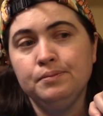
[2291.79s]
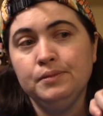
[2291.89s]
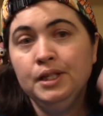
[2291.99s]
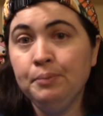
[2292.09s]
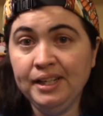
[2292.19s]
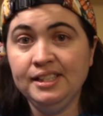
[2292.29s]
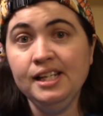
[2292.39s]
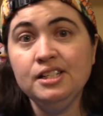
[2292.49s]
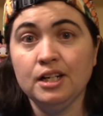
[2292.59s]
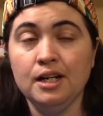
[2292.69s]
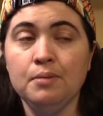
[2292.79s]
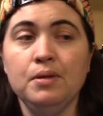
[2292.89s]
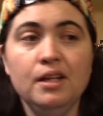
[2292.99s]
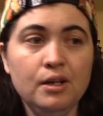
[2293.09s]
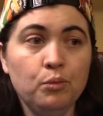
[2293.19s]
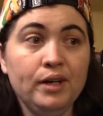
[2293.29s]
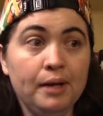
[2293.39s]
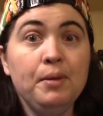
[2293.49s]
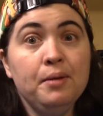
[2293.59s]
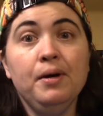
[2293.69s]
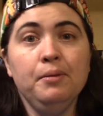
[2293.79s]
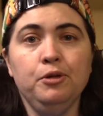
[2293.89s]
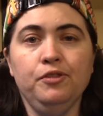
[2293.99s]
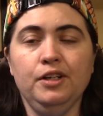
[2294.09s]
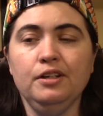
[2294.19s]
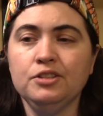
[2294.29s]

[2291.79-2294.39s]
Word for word: in my day job, when I made my movie.